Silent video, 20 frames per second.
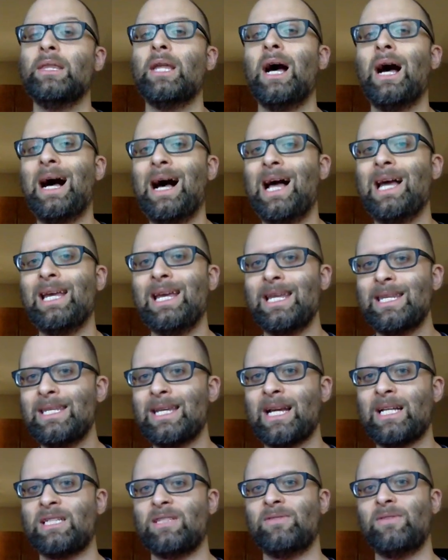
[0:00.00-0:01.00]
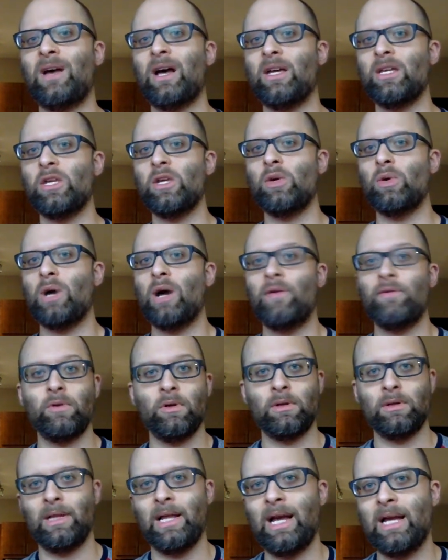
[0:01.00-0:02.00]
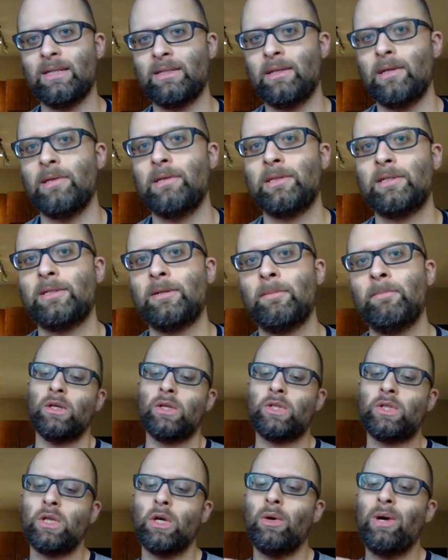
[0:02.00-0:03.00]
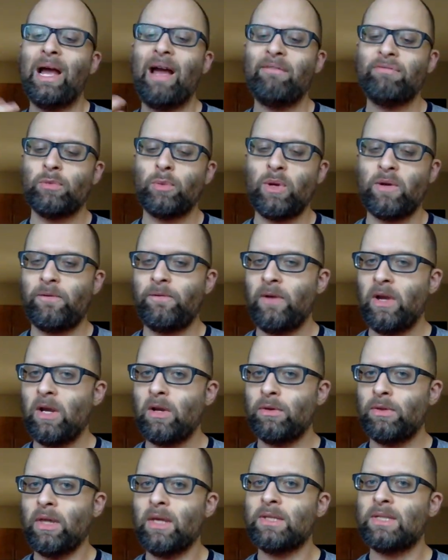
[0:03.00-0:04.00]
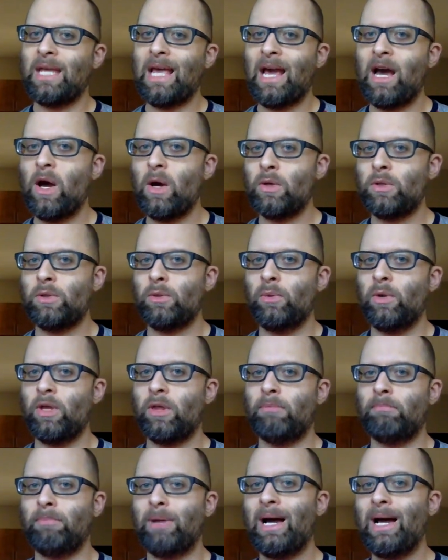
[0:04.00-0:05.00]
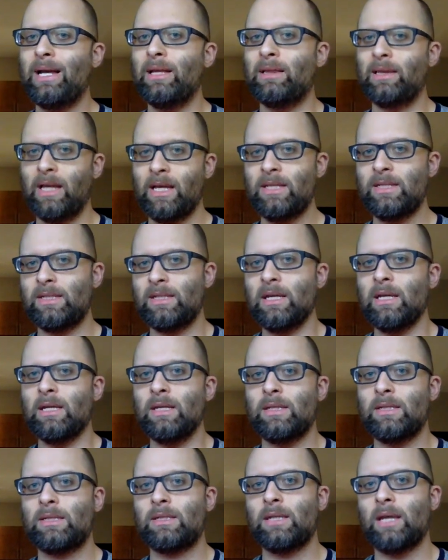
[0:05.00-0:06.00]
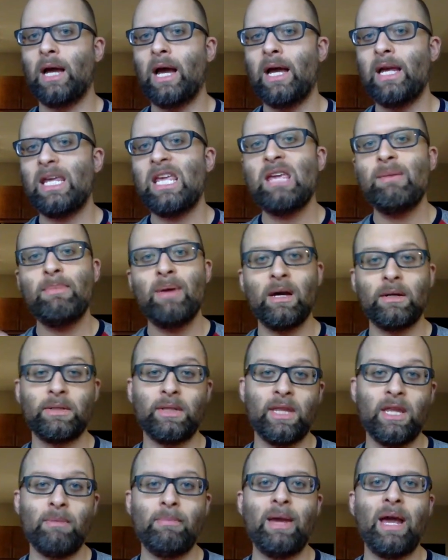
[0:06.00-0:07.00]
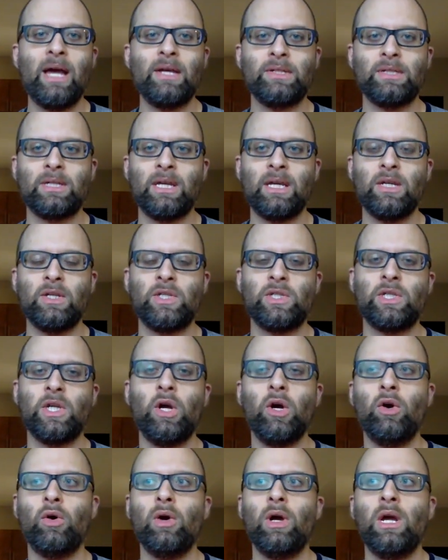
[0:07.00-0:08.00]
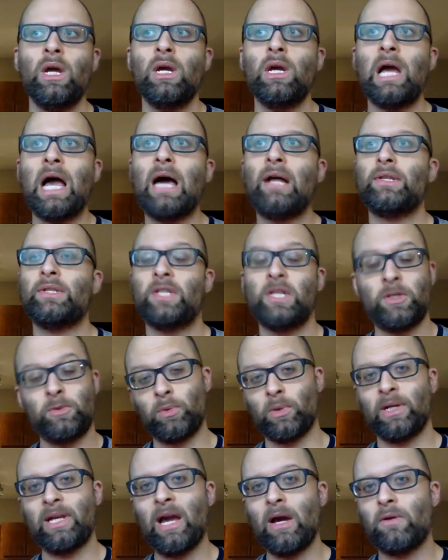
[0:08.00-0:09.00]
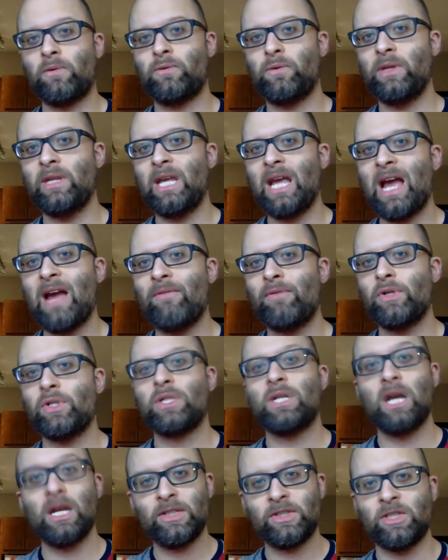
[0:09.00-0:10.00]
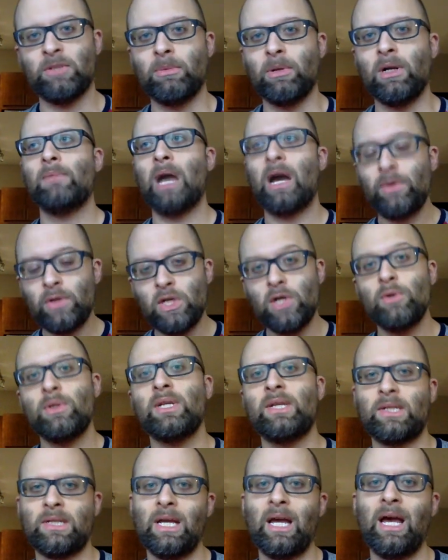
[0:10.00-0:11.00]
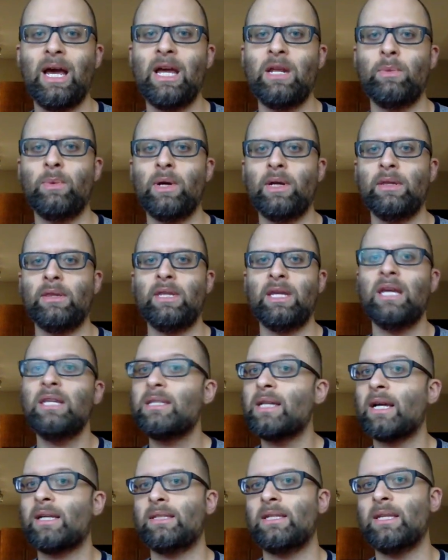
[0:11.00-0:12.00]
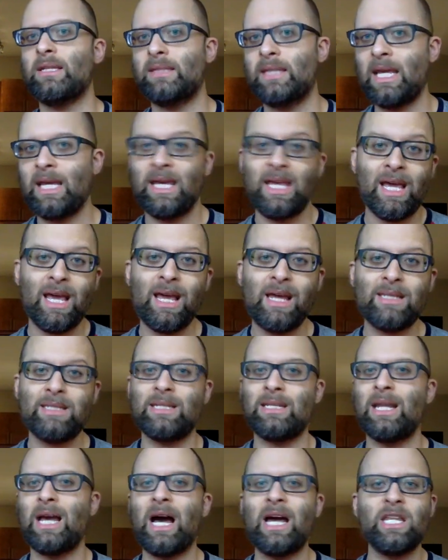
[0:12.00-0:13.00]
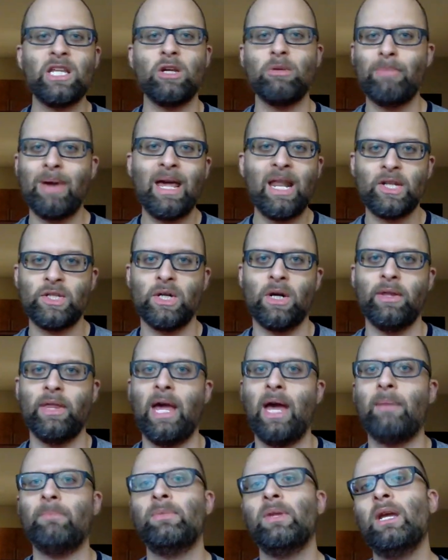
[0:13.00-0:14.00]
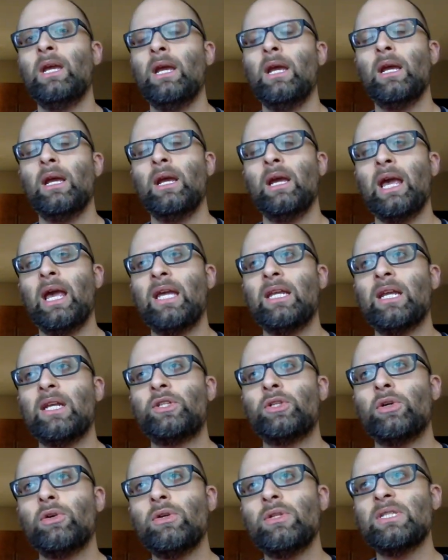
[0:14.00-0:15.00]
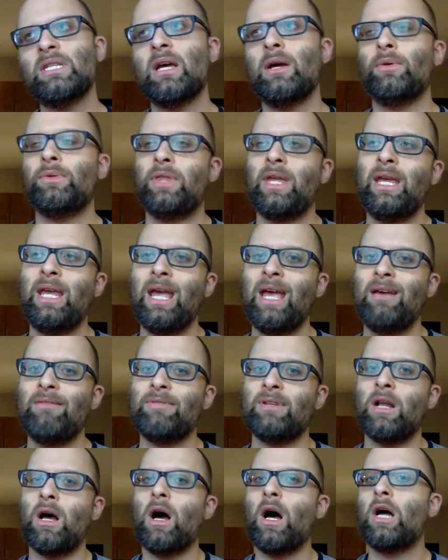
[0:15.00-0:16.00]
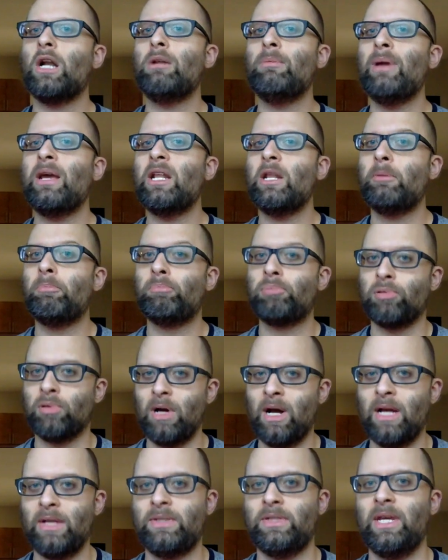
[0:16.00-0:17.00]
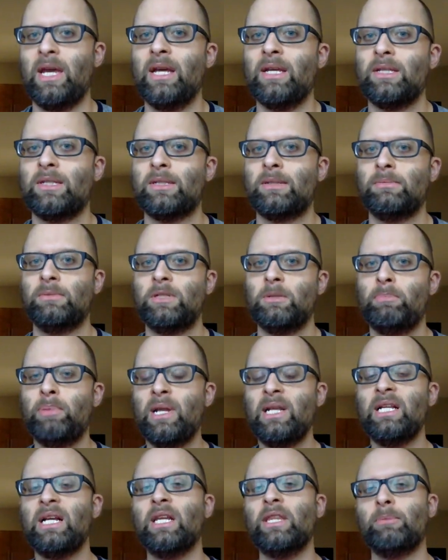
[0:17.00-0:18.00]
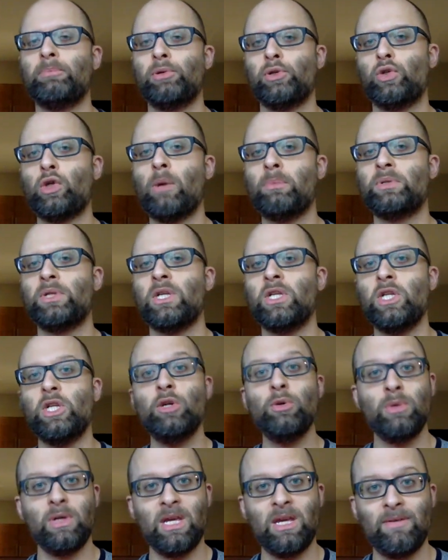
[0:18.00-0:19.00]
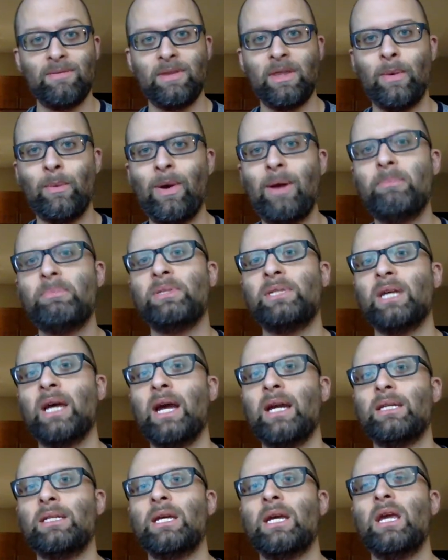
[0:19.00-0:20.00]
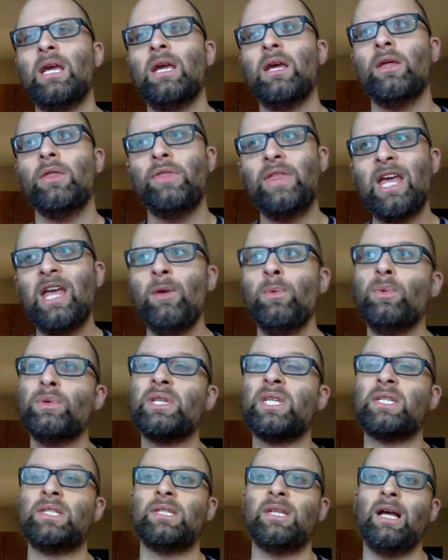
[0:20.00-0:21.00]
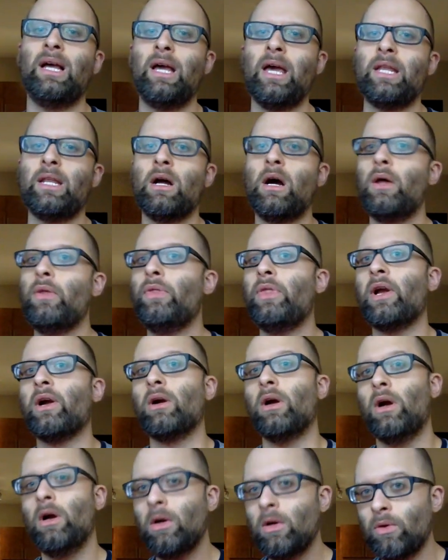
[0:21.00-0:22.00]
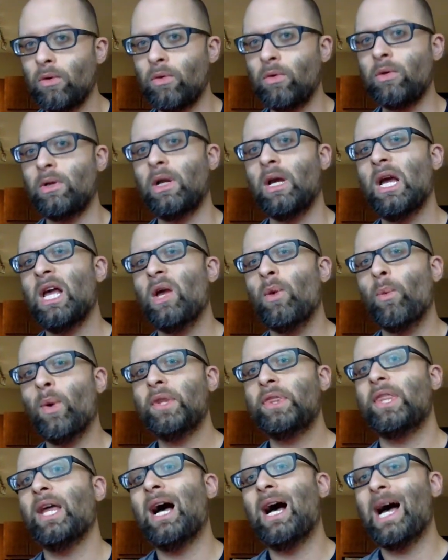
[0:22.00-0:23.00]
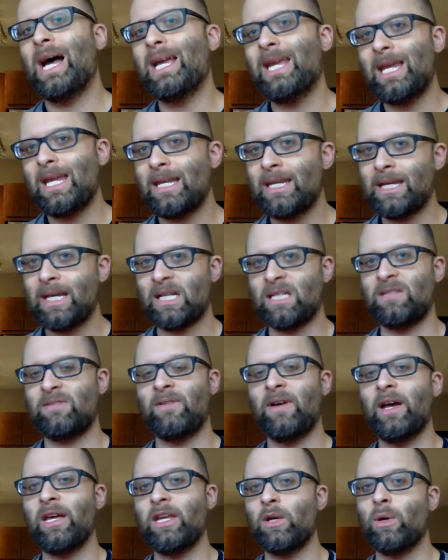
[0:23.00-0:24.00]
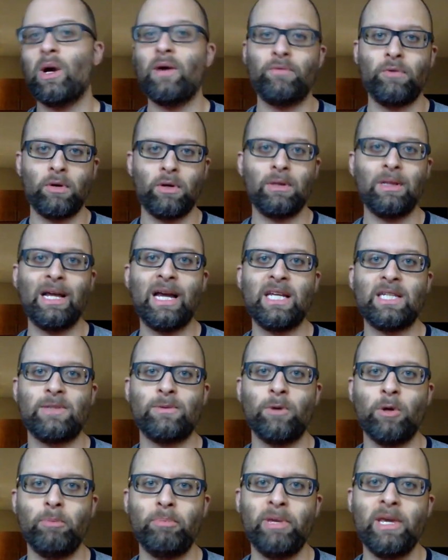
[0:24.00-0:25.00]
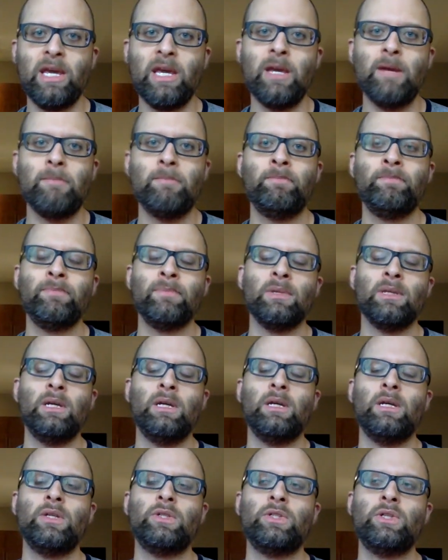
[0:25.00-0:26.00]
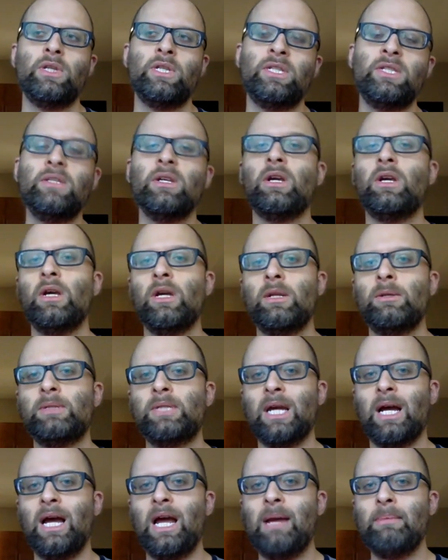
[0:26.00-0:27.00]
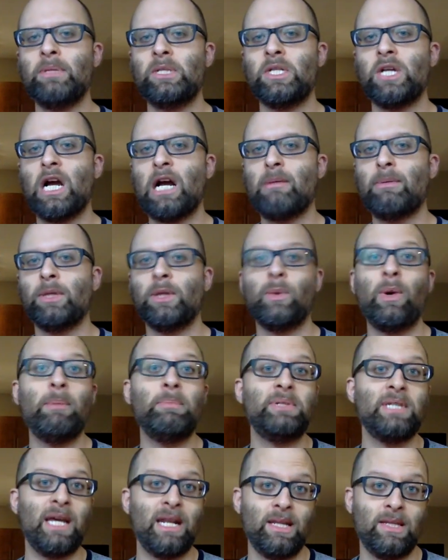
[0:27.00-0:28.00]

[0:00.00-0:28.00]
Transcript: the high index value of your glasses. So after we figured this out with my lenses, I emailed them asking, so how does this work out for the average customer? How do you decide what the indexes they get, and how do you manage all that? And it turns out they have an automated process. Depending on the prescription you give in the website, they will decide on their own what the high index value of your glass will be. So this is a good time to talk about the website